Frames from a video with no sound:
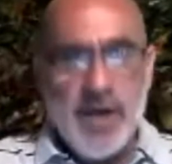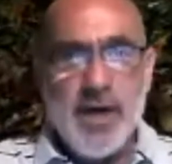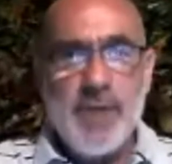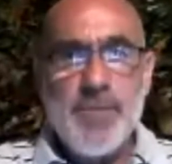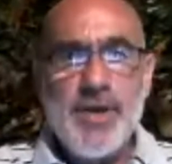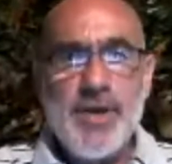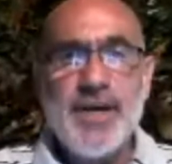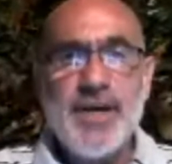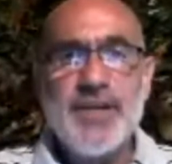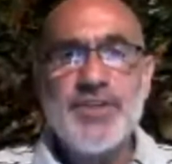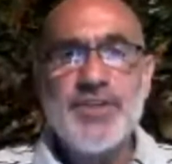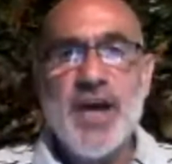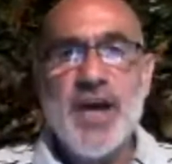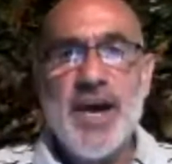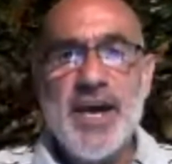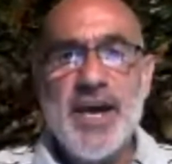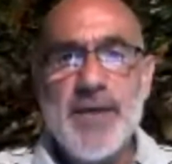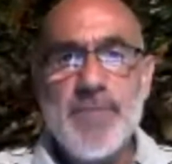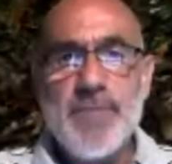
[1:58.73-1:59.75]
because I
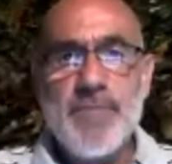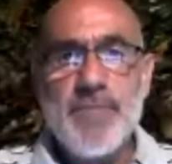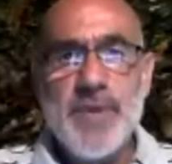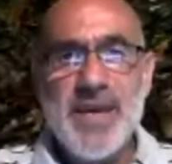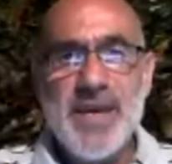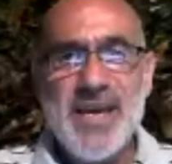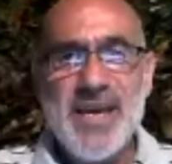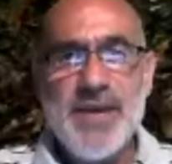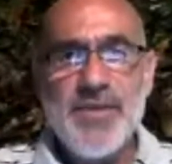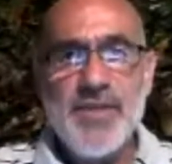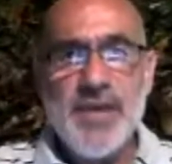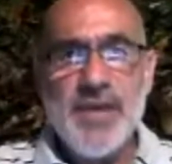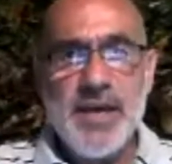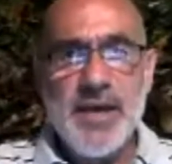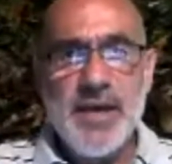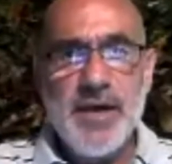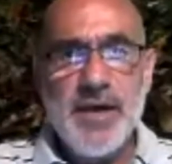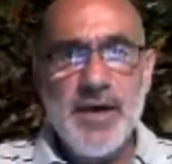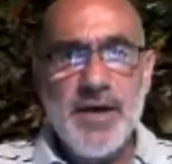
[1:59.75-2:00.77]
am in the
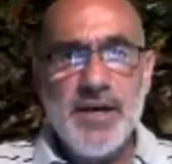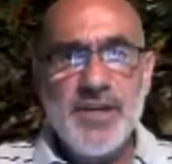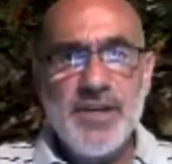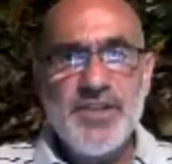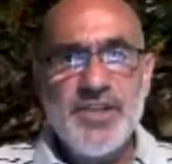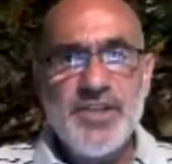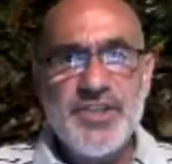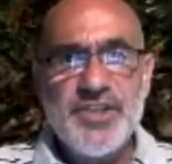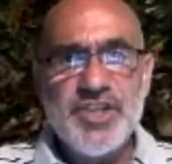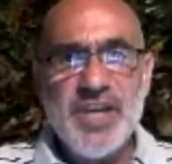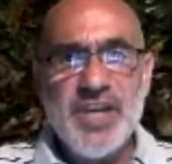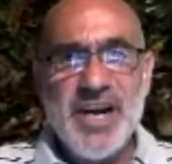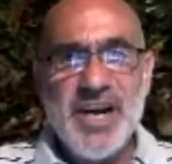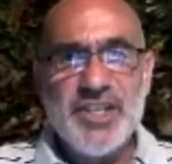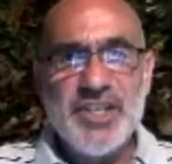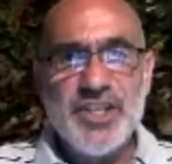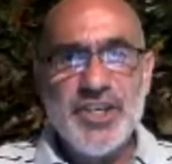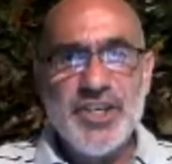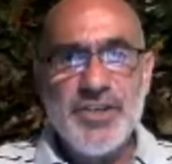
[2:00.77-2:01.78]

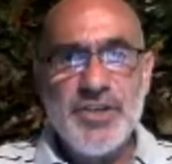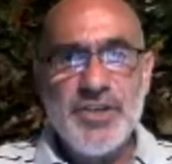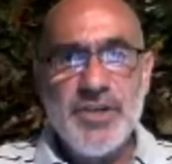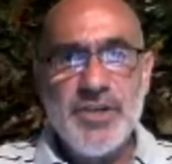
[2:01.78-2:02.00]
discussion